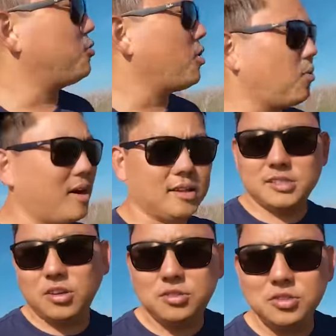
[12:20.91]
the Rode Wireless
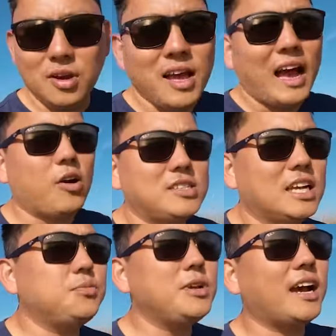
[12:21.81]
Go 2, I always
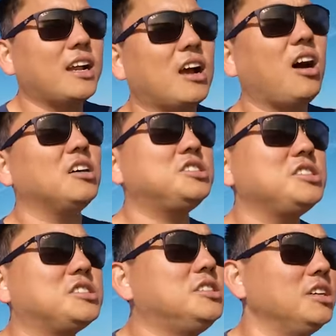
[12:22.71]
had to be kind of
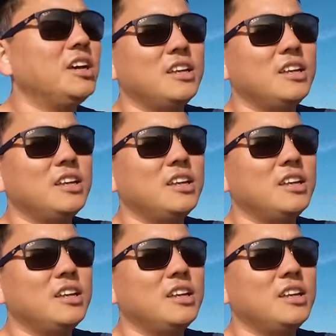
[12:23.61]
conscious to